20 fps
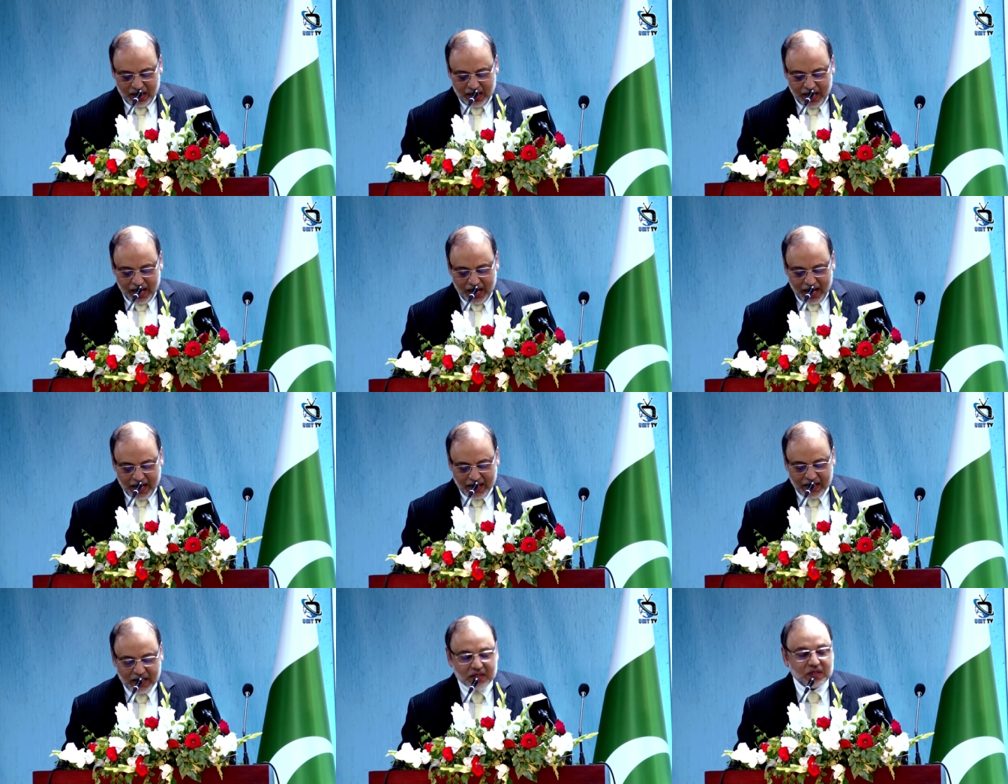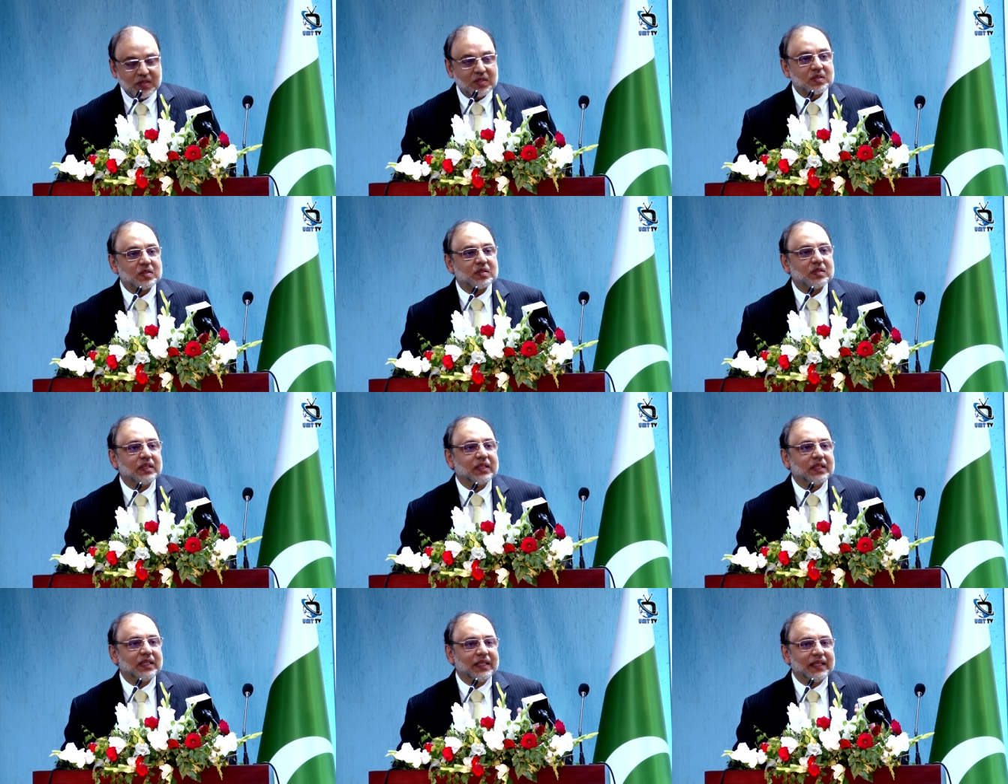and
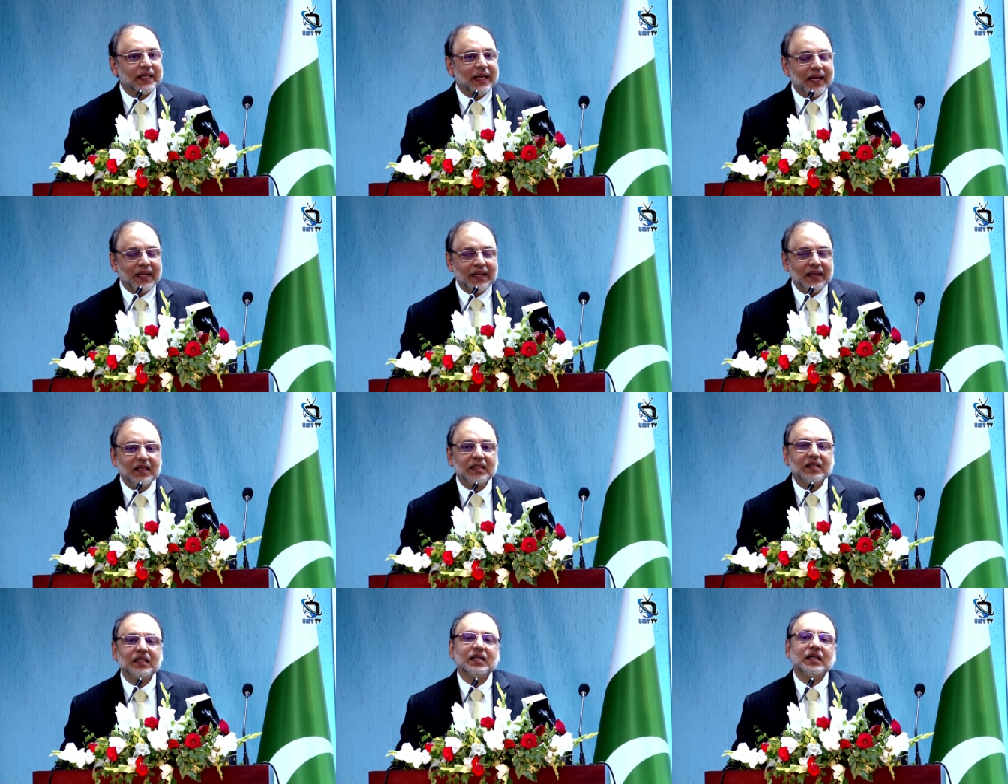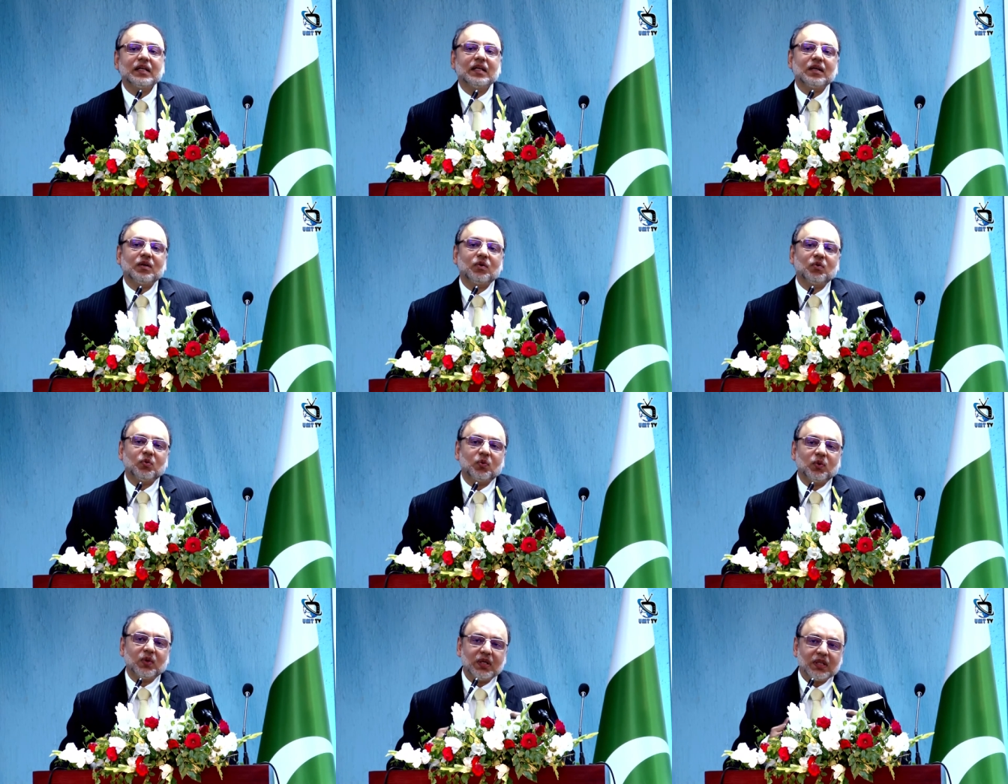he can
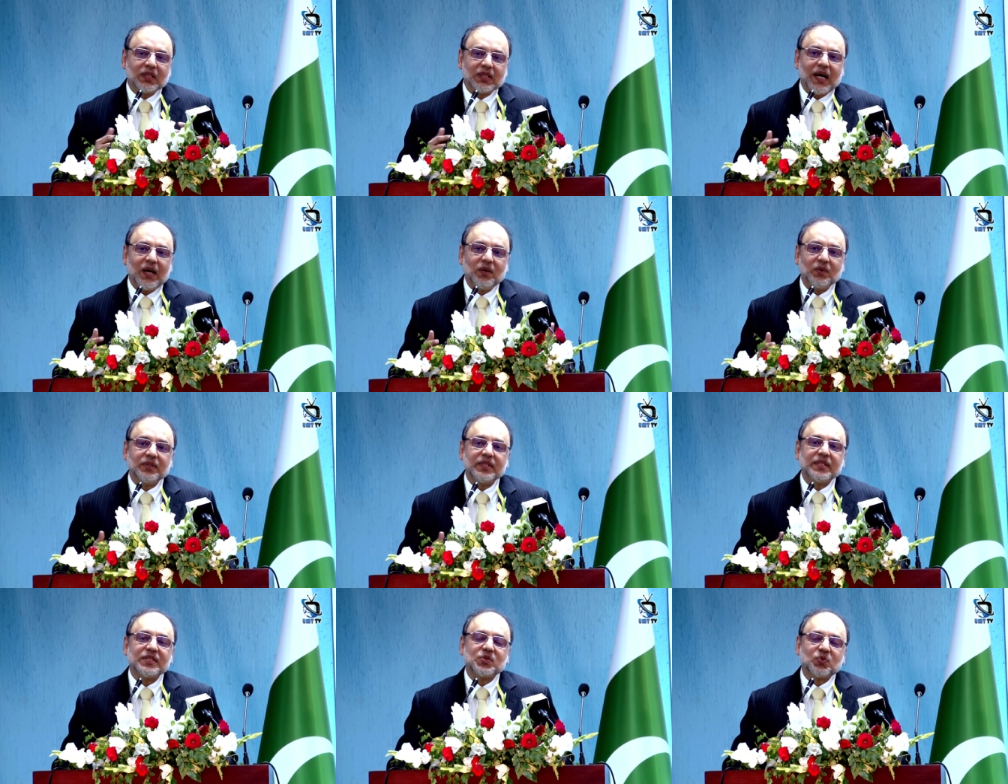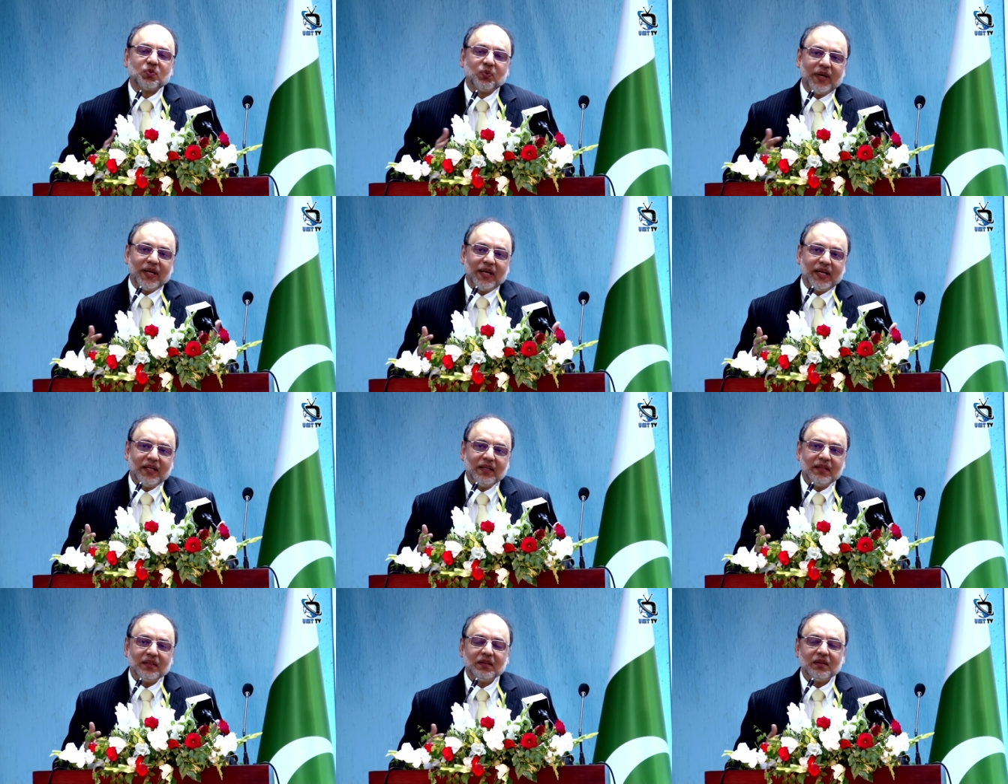work out his
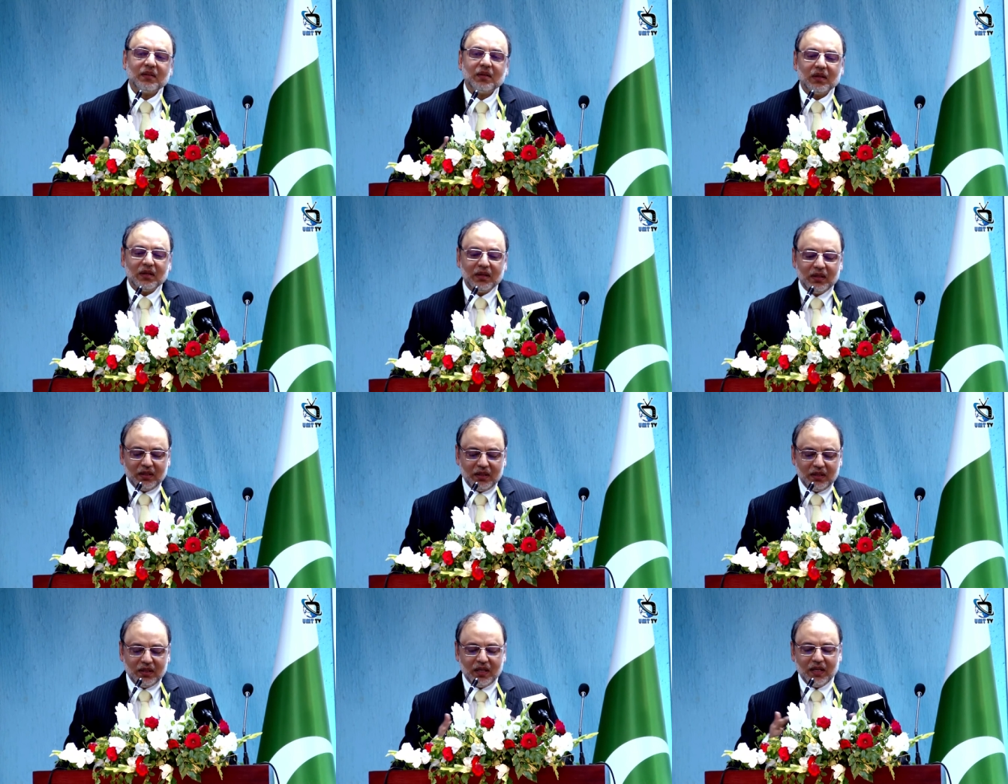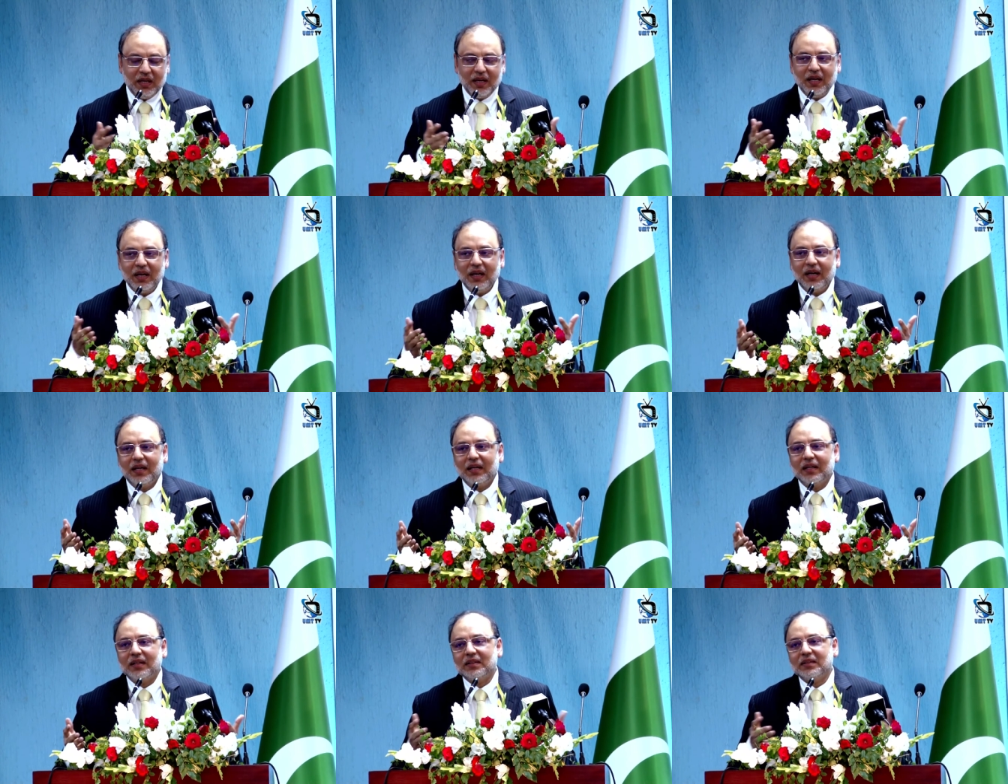way
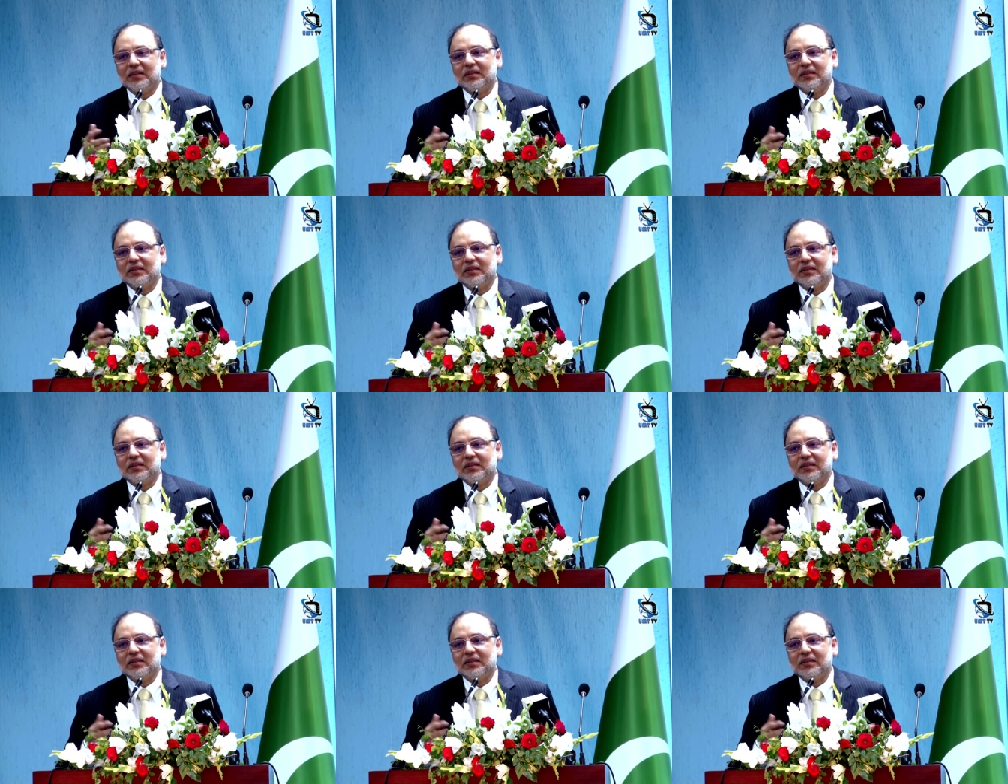uh,